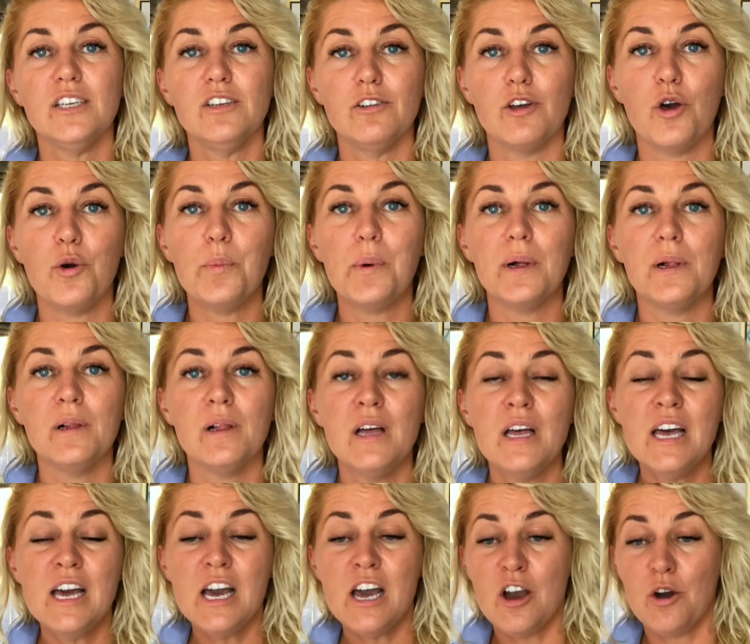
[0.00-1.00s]
Global,
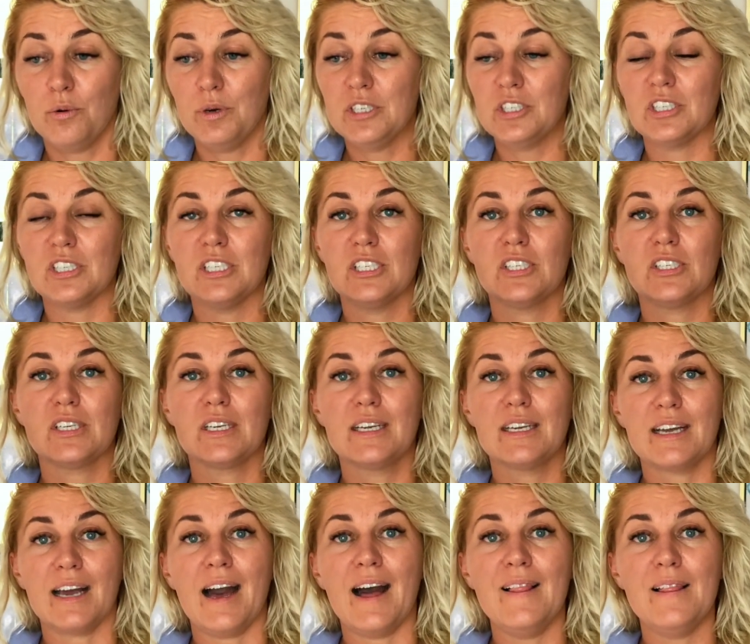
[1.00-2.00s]
which is
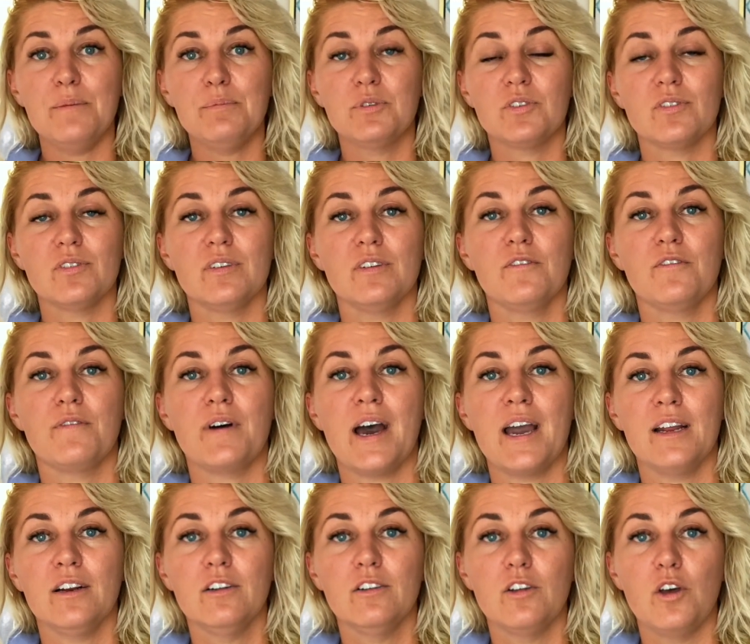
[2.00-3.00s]
Gallup
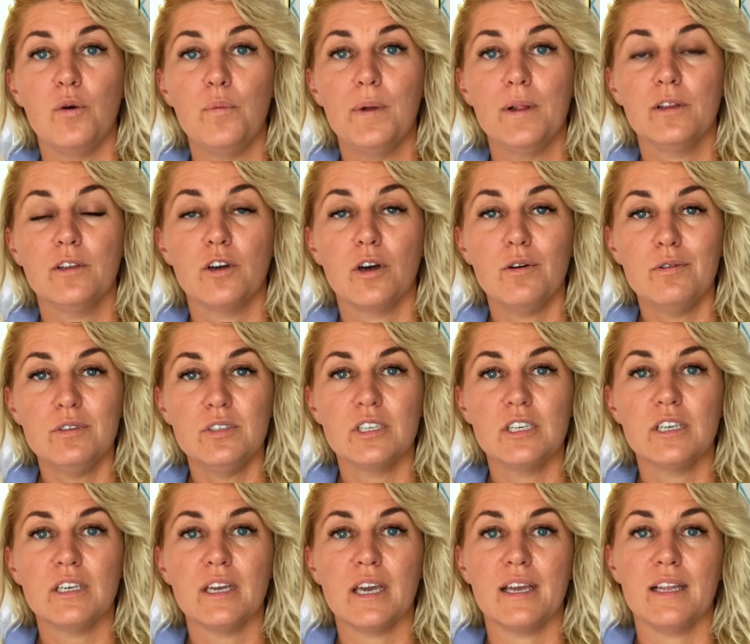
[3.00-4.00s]
certified global
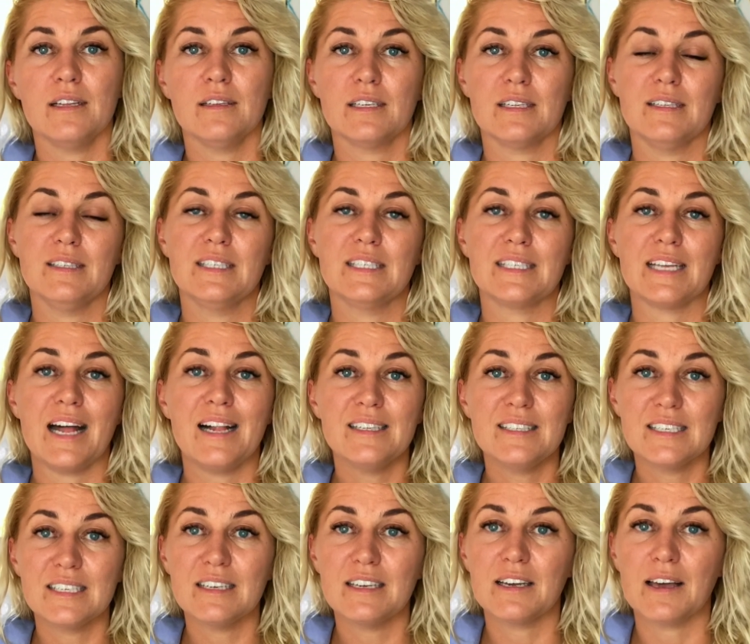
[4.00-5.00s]
coaching and
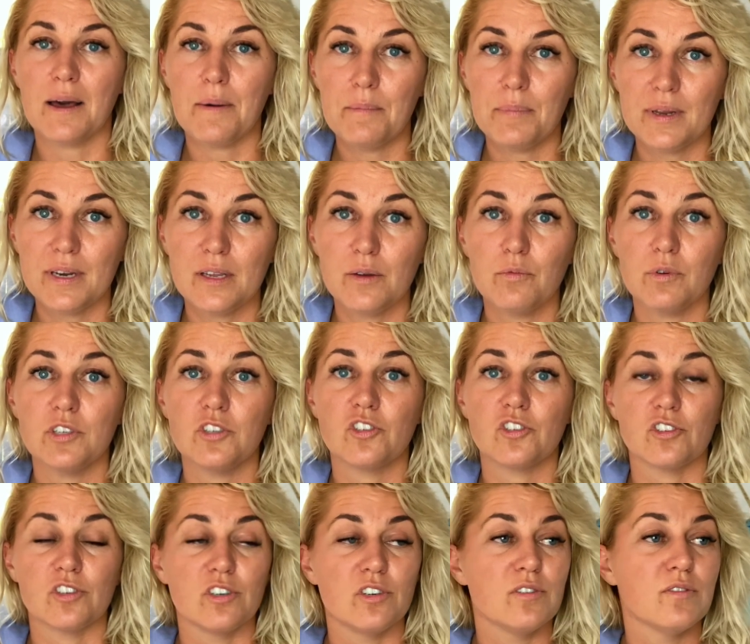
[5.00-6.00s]
consulting company which
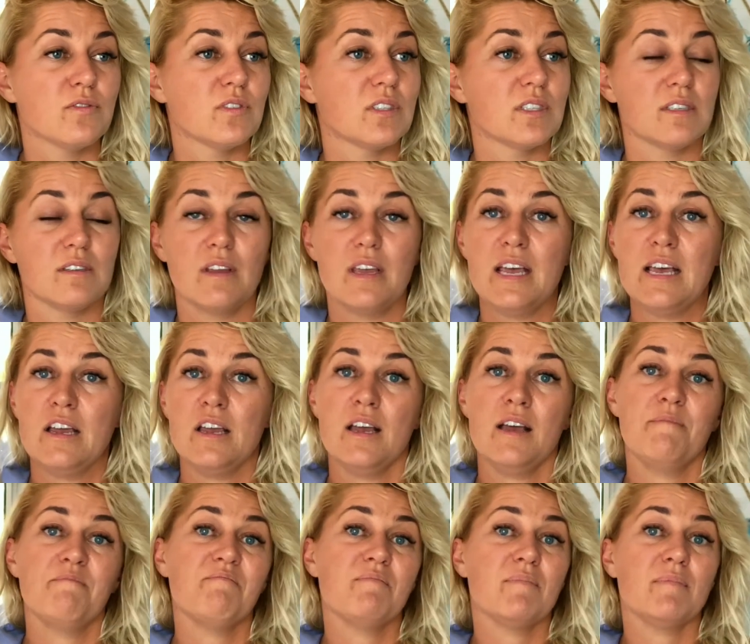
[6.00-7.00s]
serves
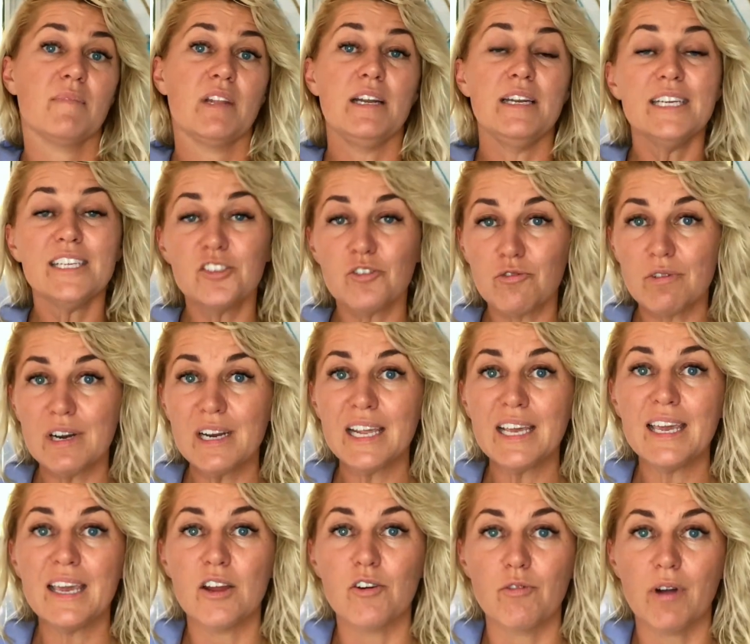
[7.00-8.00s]

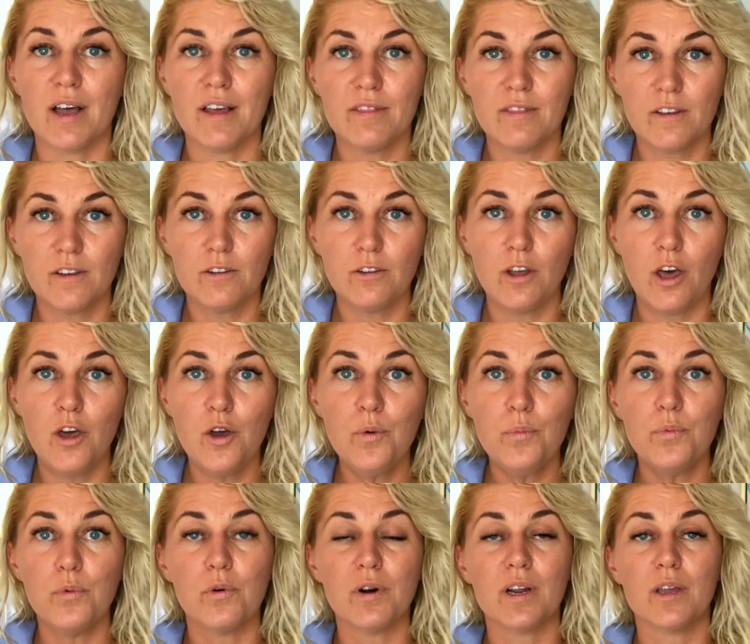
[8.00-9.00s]
literally around the
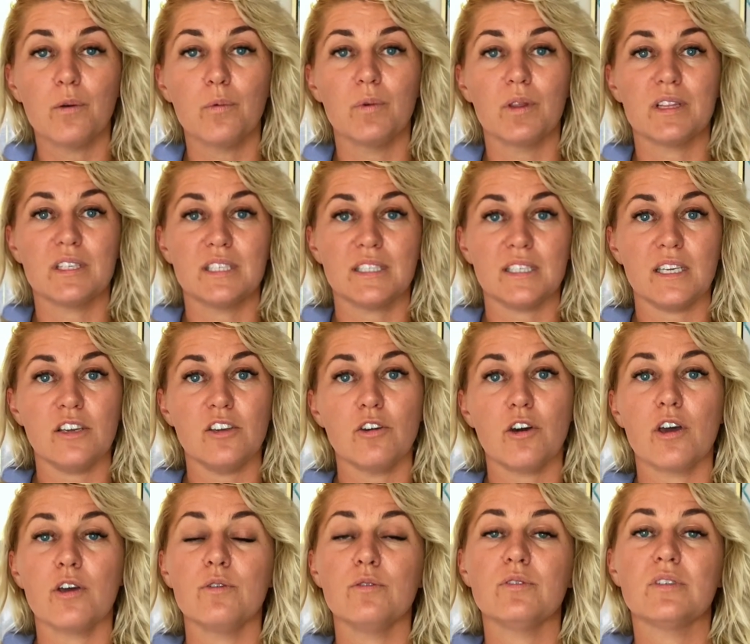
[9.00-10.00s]
globe, working with
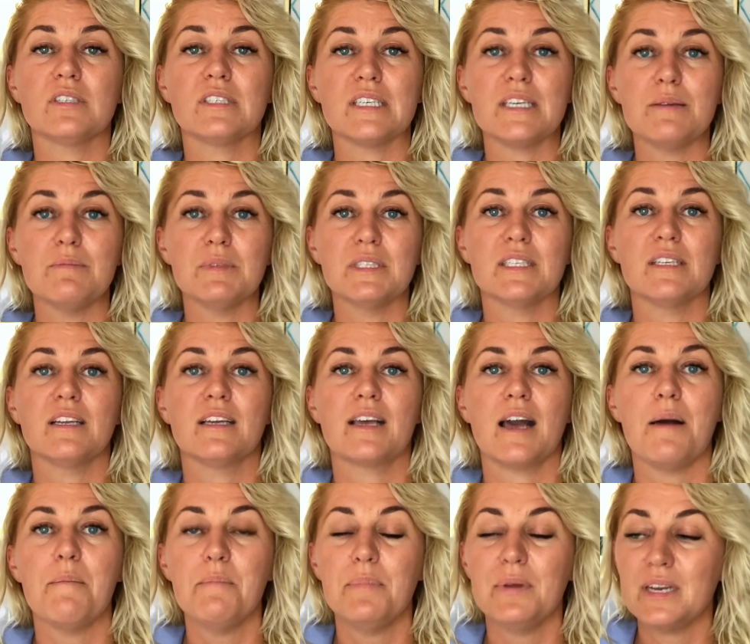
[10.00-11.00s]
CEOs, teams and
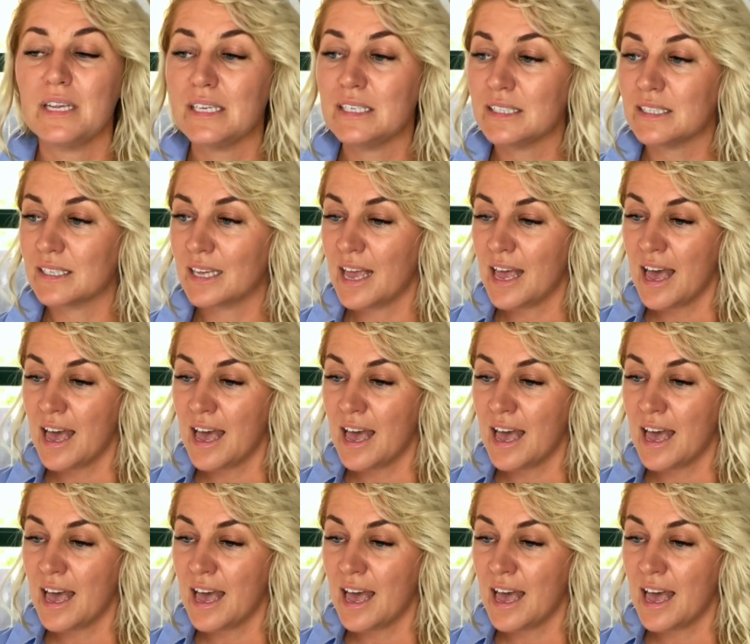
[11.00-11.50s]
companies.